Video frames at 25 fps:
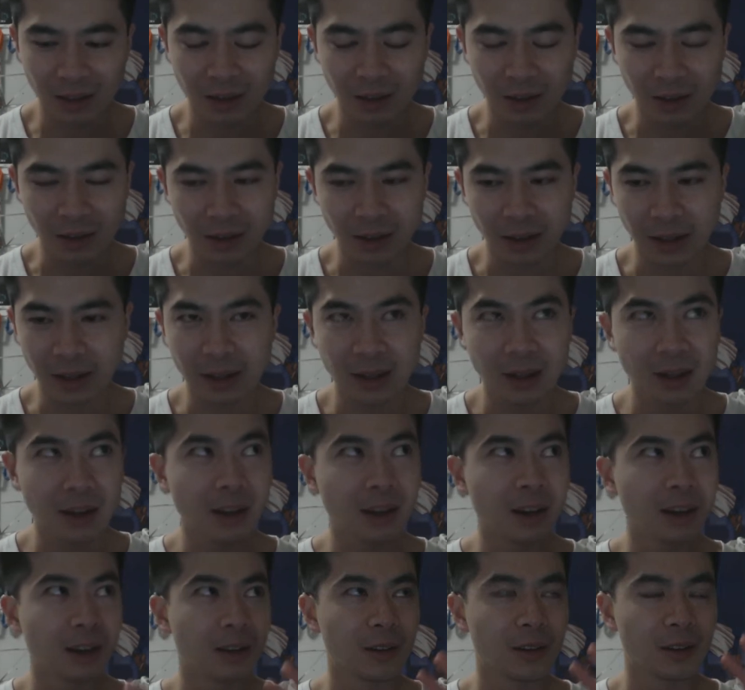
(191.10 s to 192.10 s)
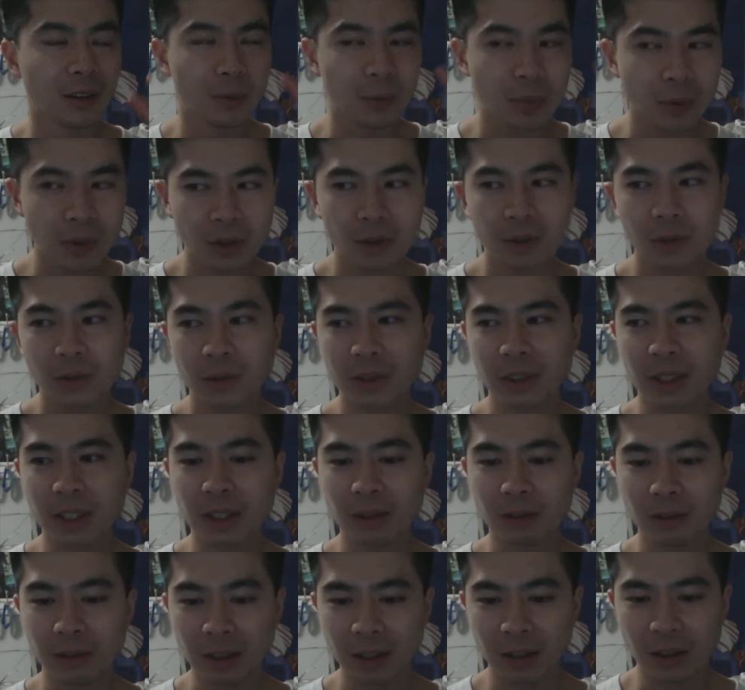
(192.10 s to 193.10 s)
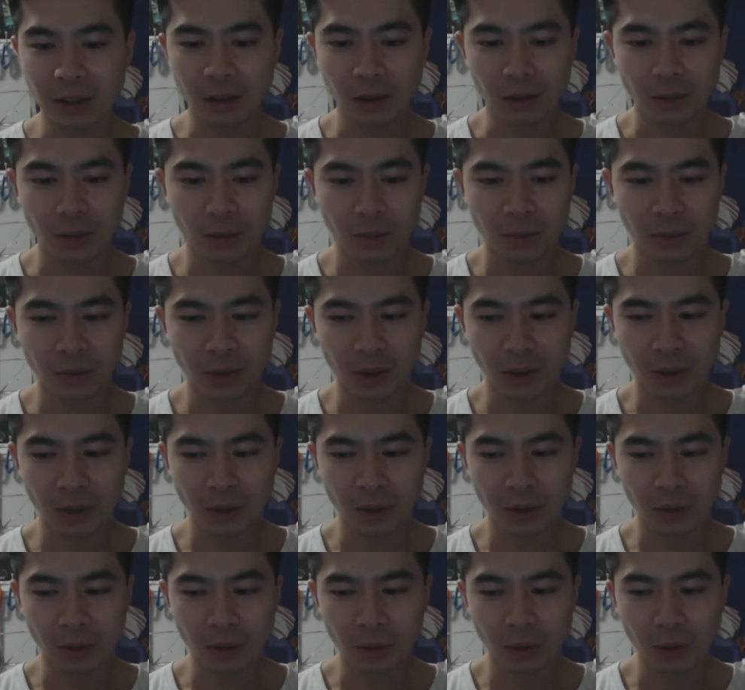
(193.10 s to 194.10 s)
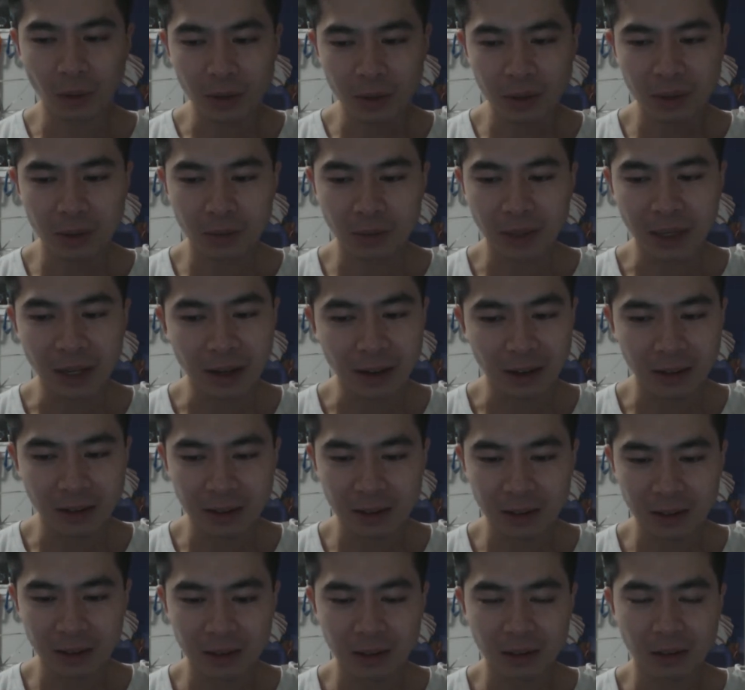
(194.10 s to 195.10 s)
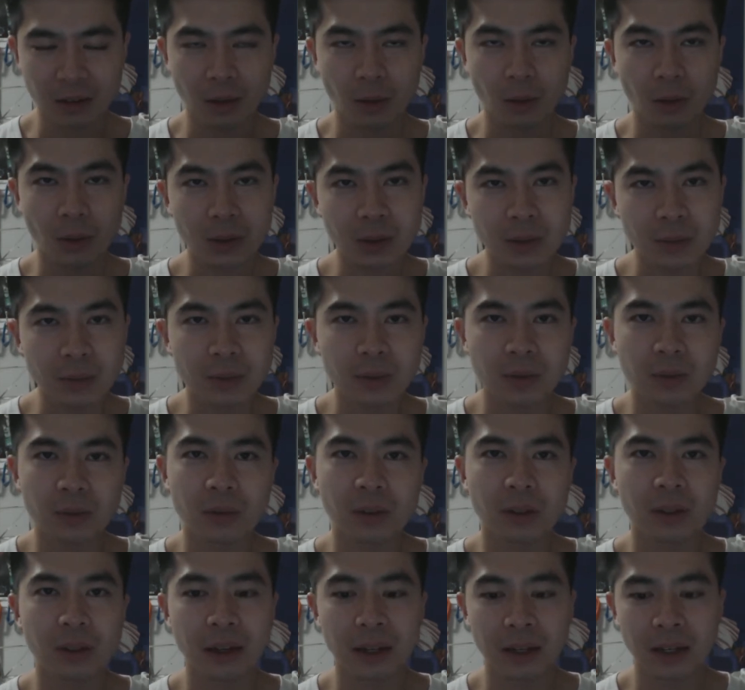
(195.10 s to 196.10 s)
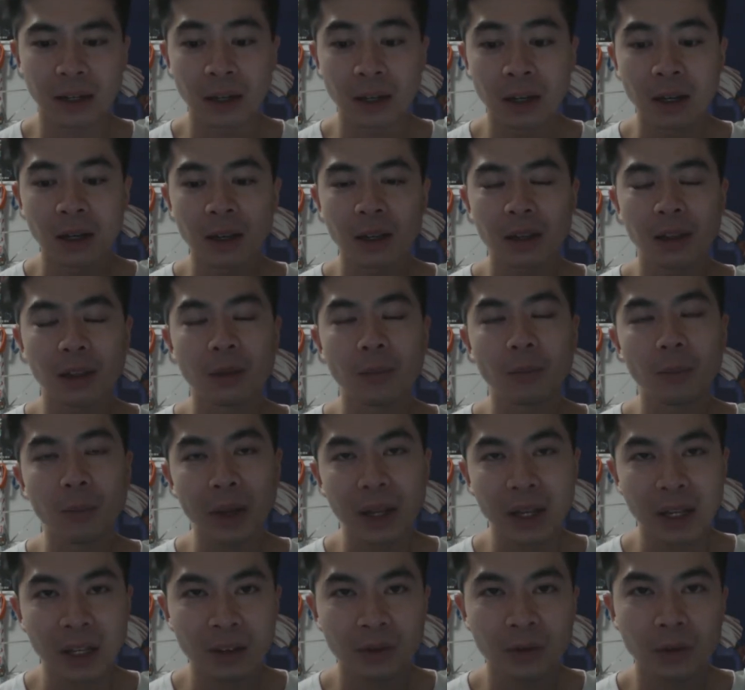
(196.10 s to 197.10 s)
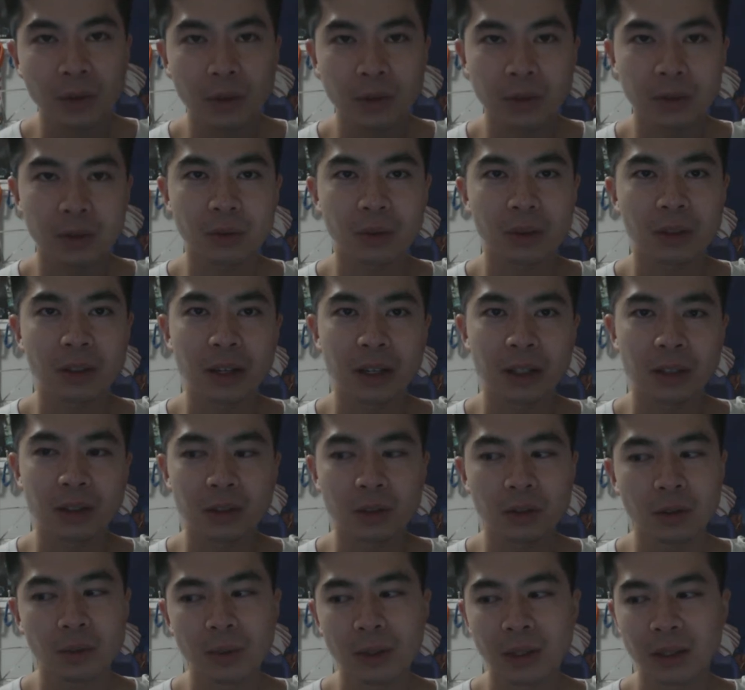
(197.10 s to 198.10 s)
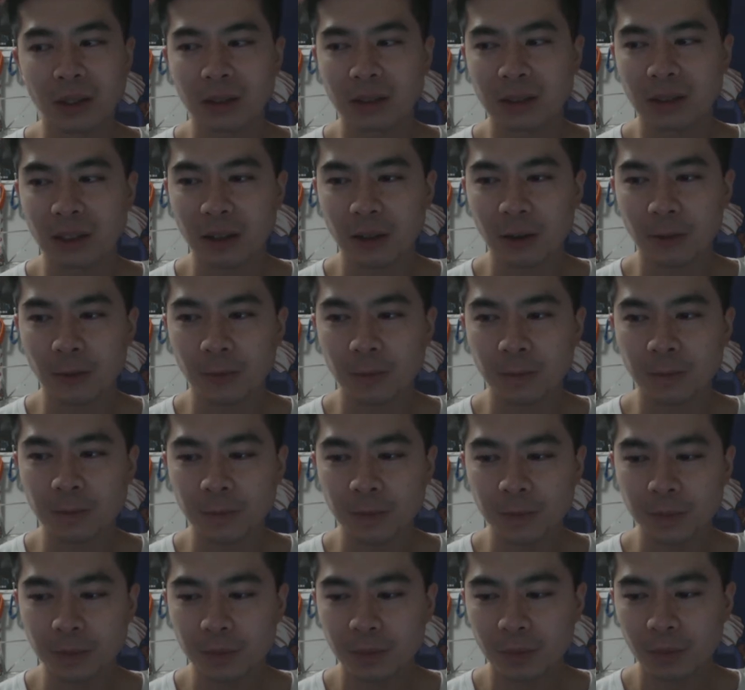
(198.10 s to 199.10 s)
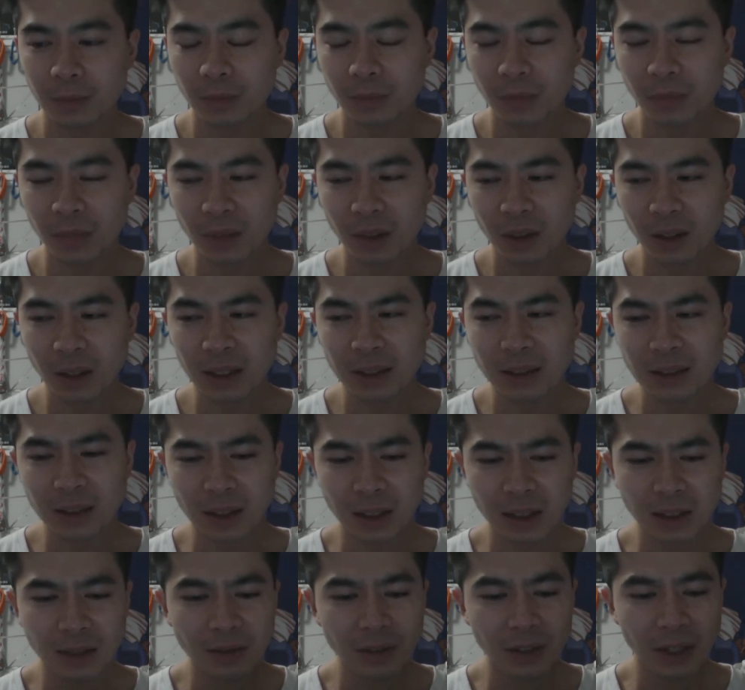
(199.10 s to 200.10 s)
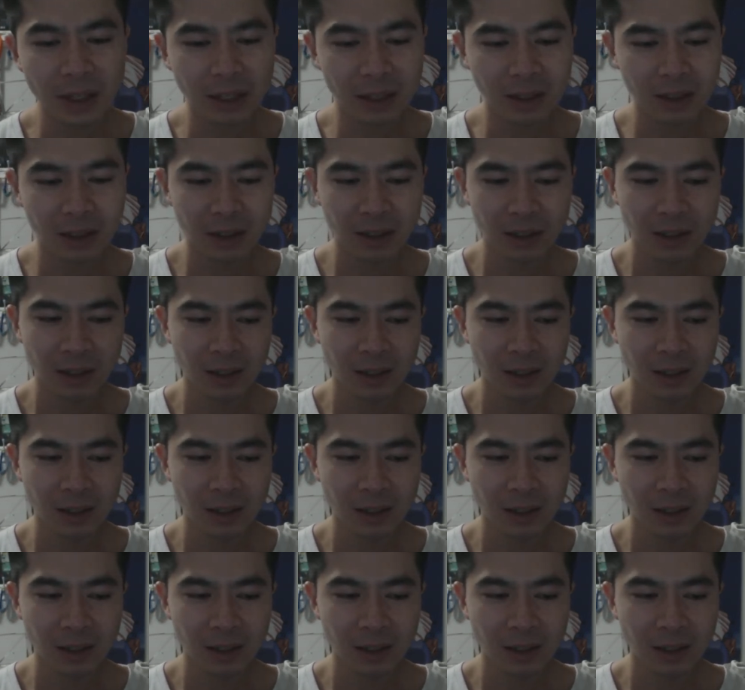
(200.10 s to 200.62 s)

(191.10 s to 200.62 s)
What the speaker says: you know, like the beautiful scenery, the awesome characters, the awesome storyline, the meaningful storyline too, because it's kind of like